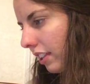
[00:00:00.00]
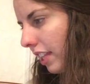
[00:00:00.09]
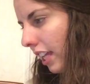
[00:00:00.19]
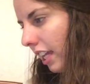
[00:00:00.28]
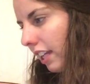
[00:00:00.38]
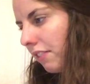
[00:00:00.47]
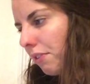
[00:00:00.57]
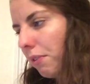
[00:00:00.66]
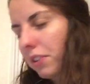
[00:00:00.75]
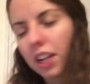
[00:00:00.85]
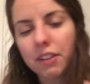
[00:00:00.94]
Then
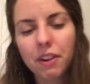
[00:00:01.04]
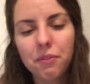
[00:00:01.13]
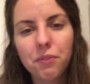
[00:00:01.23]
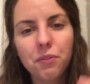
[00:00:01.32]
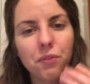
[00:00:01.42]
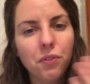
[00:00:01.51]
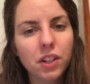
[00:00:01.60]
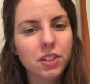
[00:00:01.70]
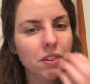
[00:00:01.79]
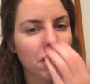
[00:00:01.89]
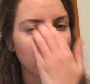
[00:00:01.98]
when we're talking about
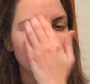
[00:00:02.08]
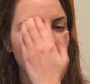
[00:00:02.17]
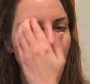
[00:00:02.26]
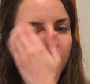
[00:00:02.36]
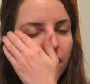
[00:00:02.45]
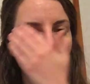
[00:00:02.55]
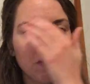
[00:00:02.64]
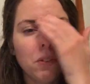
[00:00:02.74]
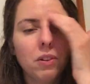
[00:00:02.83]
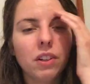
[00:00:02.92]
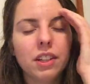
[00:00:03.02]
what's going on here,
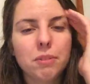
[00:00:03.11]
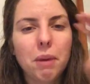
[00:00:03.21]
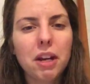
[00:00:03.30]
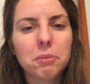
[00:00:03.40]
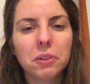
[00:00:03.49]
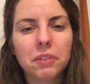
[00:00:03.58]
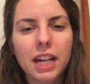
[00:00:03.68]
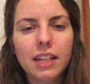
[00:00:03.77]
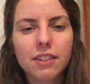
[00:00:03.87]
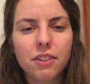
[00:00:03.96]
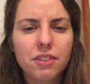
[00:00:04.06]
well, it's a parable,
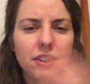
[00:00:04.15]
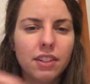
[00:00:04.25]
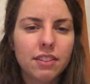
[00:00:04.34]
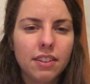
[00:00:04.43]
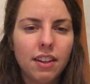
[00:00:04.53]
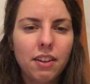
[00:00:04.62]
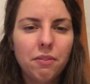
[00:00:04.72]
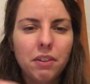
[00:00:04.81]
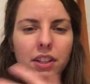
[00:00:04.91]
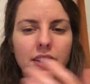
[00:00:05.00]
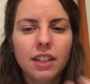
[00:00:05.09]
right? So there's these,
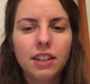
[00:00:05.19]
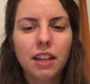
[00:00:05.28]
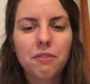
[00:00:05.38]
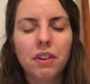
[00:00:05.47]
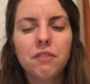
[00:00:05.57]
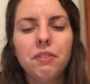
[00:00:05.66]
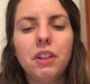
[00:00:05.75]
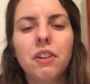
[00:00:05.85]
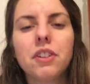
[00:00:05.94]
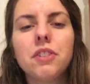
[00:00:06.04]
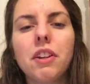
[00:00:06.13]
we see like when we
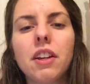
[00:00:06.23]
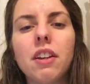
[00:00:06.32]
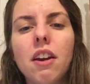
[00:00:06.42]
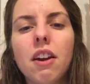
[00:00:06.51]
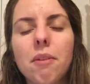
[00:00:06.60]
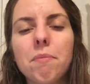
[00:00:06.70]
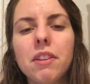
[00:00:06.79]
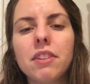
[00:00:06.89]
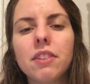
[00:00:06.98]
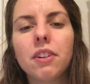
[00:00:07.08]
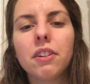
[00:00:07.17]
were doing our
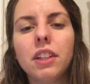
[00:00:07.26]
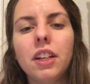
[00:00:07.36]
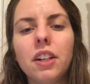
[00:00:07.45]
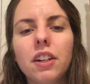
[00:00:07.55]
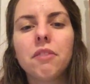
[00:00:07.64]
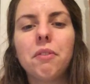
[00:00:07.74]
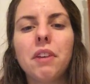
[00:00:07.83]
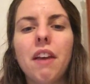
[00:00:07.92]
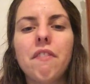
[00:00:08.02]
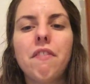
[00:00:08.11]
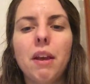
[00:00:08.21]
myths earlier and when we
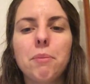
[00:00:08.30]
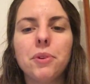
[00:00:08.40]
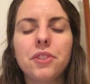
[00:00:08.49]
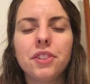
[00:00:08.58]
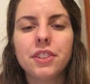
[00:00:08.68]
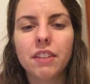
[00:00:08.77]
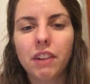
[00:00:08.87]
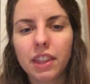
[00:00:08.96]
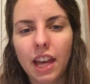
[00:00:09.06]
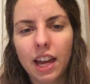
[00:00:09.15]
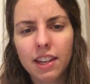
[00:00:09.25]
have fables and stuff
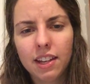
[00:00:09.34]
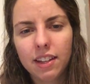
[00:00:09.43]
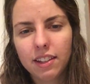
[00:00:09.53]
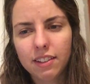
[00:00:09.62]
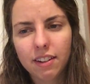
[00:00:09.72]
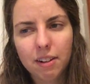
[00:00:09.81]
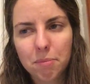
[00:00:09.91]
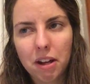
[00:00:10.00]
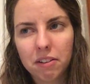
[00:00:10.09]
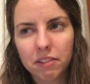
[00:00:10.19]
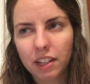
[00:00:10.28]
like that, these aren't
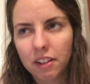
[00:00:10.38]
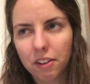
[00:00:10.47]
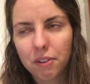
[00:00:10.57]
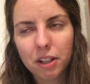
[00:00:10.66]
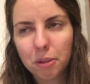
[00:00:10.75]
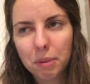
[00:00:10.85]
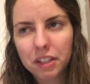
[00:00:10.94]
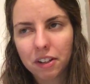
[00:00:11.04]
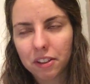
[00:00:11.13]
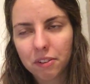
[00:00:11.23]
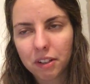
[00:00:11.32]
about like, 3 little pigs
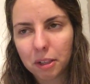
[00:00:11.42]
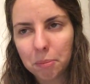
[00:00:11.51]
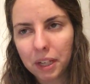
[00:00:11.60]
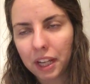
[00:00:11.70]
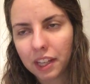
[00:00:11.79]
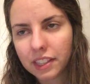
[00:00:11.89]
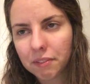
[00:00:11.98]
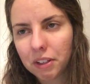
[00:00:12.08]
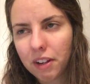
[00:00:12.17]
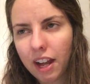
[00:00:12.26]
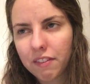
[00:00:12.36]
aren't 3 little pigs, and
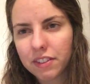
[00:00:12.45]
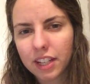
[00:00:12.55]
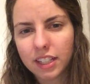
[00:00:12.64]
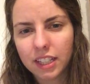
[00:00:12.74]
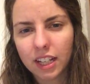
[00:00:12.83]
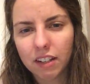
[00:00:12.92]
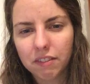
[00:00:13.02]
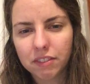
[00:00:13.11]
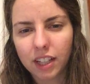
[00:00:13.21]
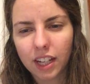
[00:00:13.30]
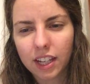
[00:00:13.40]
we don't have this idea of
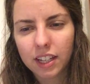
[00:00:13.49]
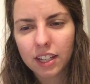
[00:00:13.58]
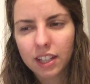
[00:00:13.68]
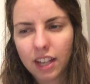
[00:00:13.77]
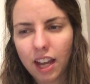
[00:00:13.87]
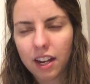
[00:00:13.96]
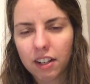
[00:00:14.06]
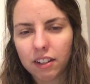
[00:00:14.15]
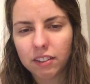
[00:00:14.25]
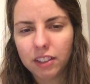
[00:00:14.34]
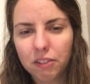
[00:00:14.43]
like, I don't
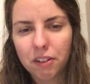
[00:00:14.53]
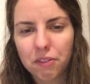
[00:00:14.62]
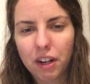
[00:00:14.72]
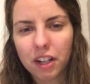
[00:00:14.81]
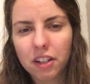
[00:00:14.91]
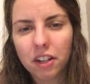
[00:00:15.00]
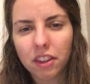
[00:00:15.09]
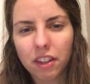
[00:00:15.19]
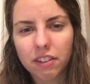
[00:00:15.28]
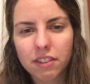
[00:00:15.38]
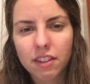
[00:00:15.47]
know, Little Red Riding Hood and
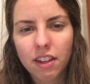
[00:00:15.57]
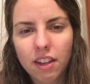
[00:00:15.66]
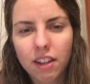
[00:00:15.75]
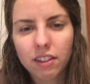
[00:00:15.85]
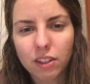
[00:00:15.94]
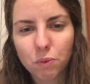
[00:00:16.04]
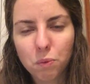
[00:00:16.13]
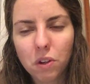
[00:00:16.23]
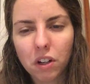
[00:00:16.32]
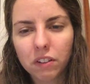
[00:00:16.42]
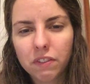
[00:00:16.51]
this
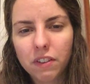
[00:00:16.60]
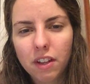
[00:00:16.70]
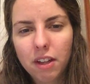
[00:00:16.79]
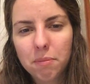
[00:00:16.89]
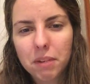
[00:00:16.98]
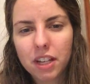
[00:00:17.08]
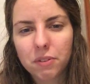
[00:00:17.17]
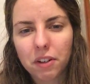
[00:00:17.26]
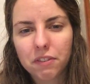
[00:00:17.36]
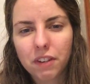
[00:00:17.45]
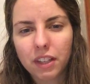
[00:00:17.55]
wolf because
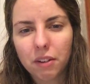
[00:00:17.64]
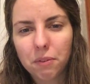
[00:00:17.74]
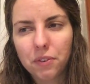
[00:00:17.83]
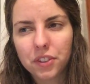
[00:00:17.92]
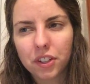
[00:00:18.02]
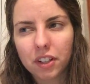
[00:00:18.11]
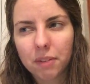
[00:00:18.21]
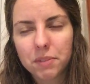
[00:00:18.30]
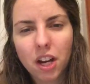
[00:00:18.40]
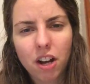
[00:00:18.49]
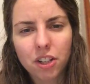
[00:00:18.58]
we're afraid that wolves are going to
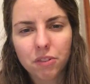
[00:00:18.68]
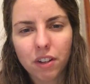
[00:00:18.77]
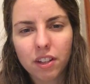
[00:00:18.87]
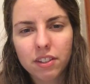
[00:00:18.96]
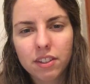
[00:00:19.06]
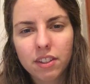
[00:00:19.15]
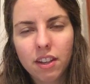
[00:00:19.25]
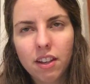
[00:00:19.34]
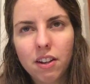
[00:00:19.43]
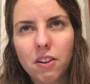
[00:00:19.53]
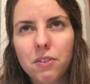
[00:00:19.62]
come talk to us
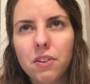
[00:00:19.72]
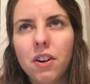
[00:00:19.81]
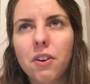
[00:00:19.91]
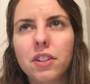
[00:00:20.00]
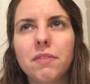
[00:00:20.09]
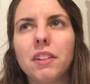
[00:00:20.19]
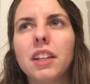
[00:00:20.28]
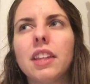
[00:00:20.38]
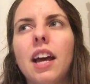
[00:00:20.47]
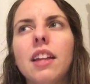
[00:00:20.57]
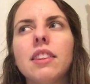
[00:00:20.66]
or something like
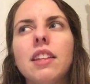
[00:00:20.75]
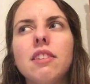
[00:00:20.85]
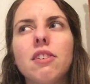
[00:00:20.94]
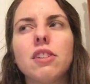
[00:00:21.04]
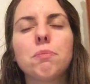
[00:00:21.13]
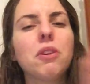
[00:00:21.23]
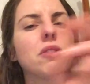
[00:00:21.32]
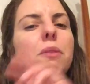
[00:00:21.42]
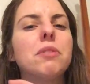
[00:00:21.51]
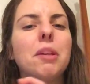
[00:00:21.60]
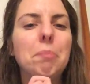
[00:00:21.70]
that. These are supposed to
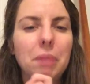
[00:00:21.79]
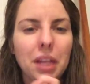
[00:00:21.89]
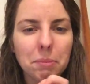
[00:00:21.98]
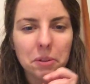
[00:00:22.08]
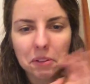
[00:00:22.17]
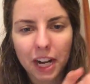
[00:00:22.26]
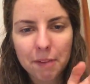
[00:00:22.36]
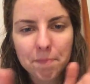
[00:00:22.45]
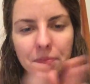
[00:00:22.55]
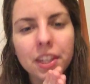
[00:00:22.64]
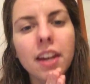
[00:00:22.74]
represent people, right?
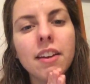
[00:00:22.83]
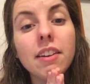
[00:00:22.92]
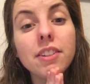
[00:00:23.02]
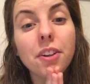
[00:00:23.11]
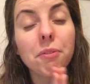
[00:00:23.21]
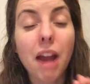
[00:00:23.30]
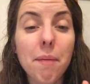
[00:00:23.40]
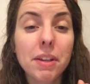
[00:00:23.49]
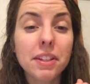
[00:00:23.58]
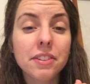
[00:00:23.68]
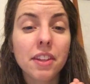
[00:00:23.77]
So
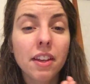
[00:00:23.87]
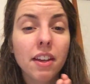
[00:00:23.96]
rabbits,